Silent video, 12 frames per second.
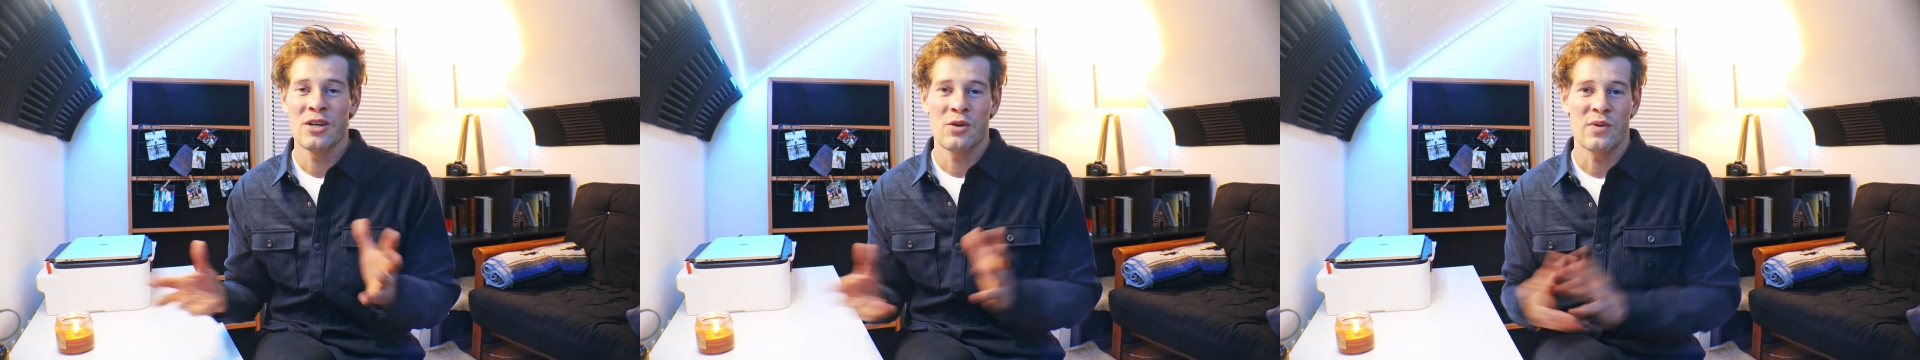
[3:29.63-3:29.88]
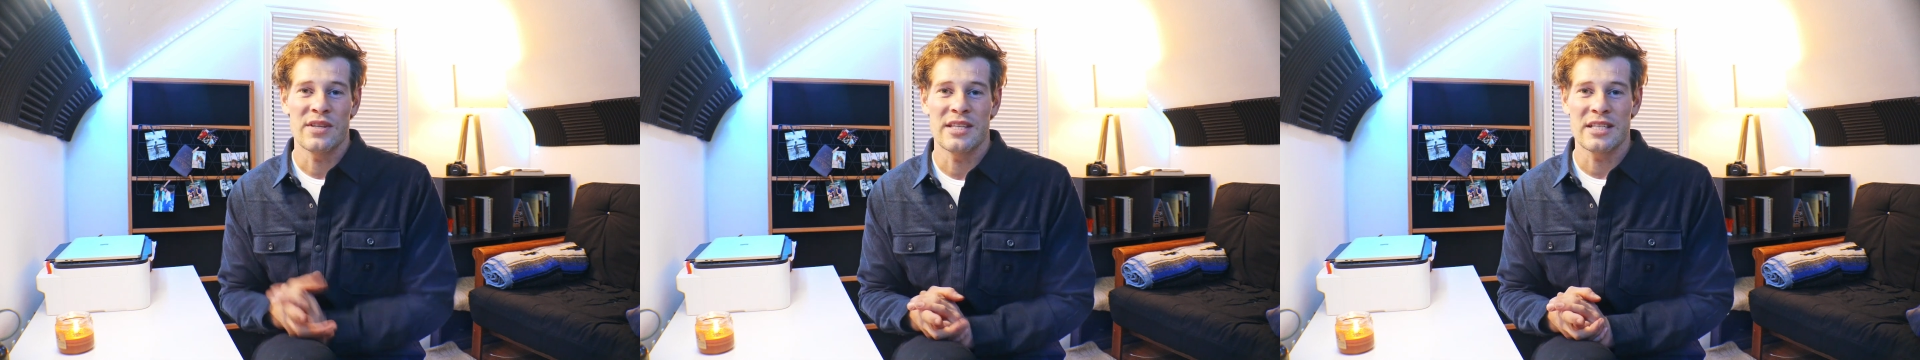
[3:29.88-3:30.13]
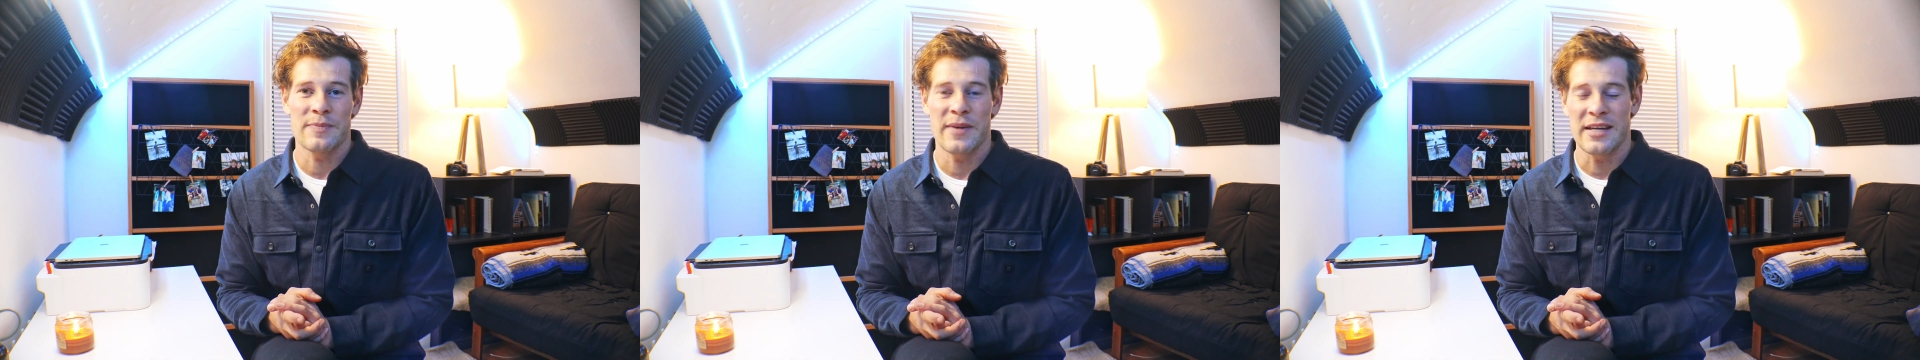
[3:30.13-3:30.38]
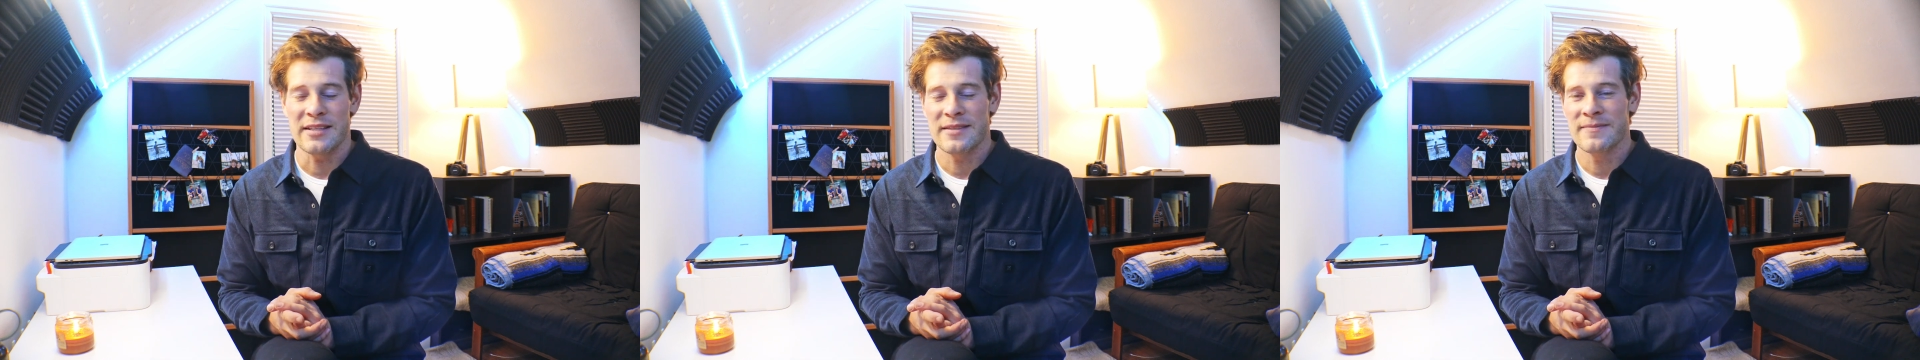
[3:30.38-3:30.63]
with this
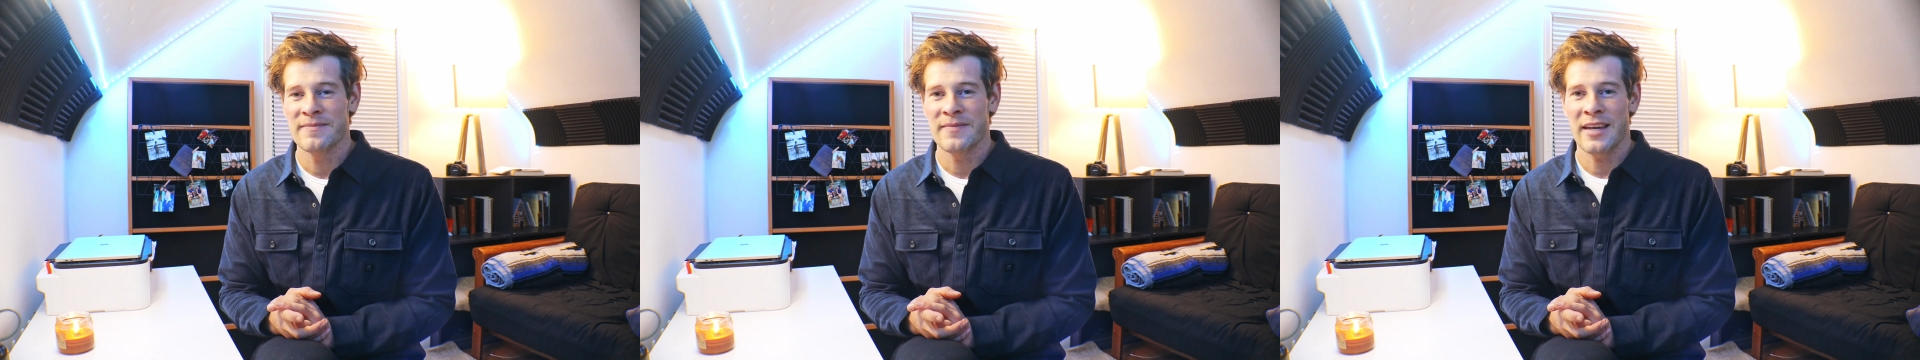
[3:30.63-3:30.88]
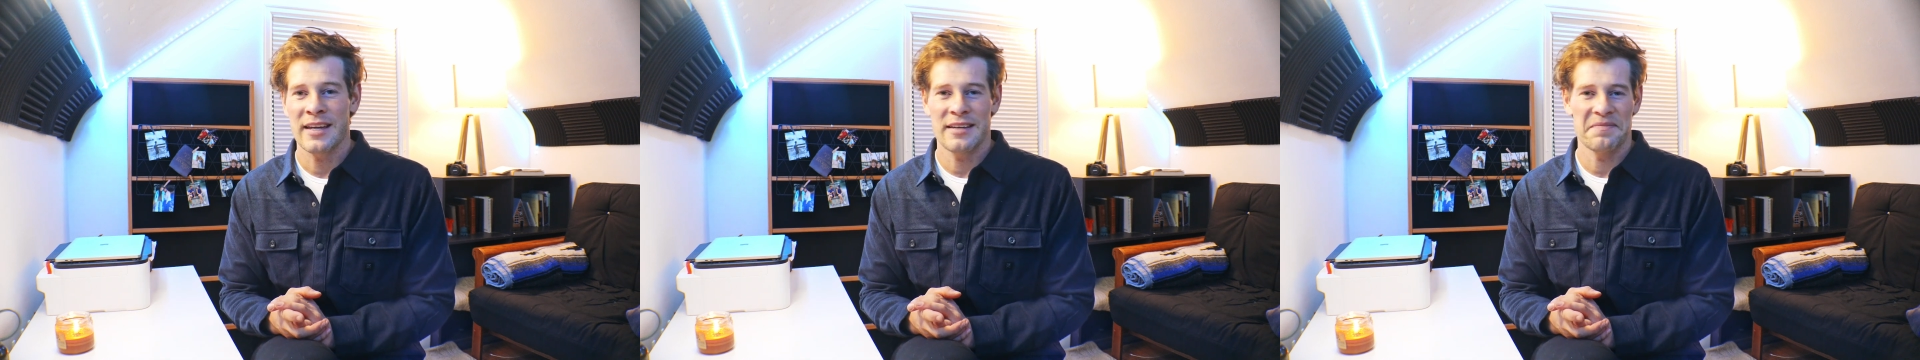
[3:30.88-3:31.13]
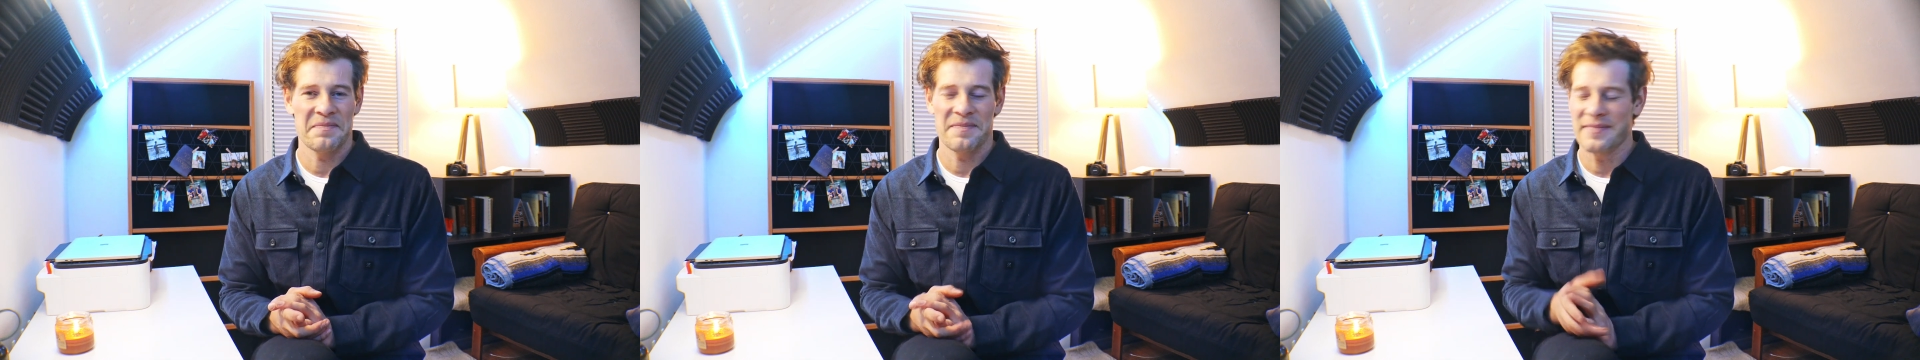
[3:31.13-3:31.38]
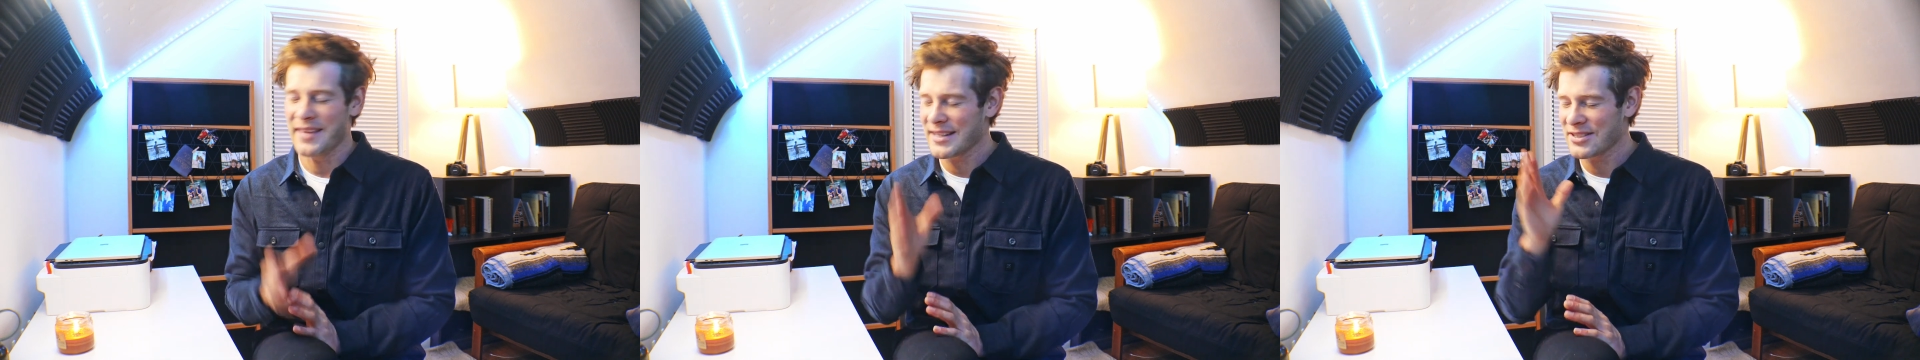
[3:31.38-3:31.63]
space. And
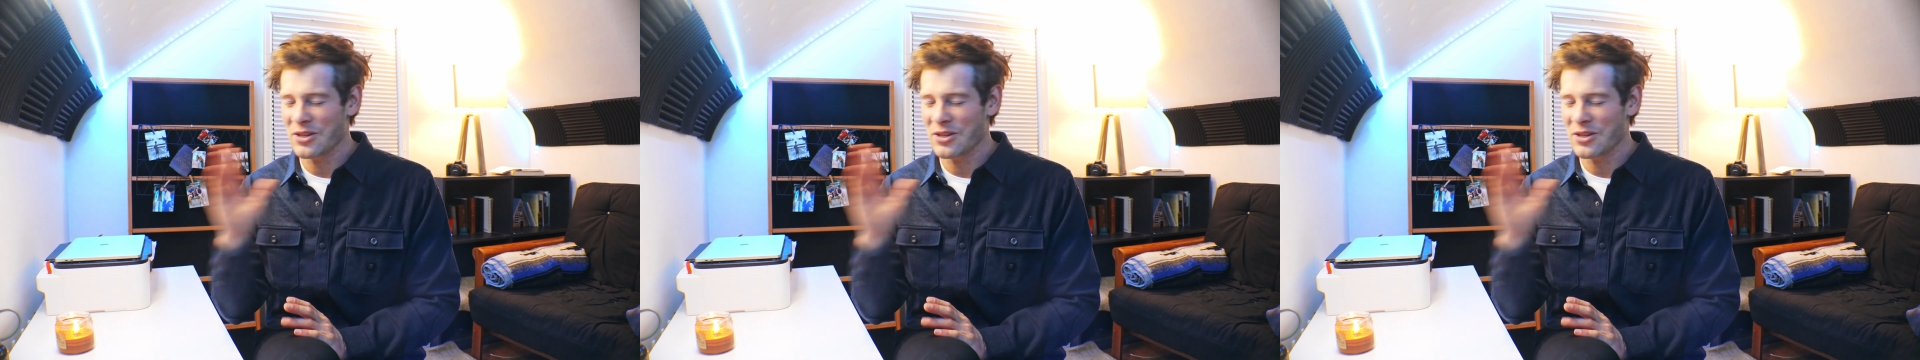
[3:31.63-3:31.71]
that's